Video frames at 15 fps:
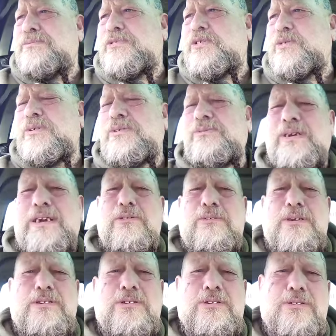through the
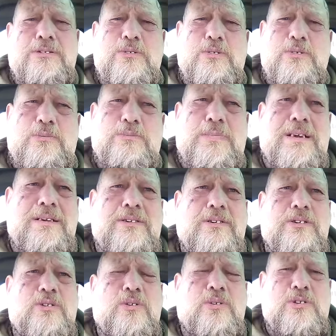virus, so my
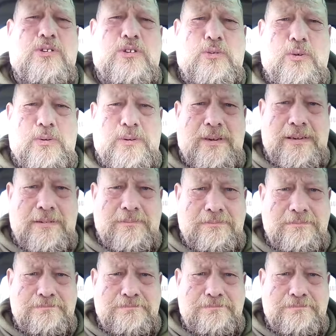condolences go out to him.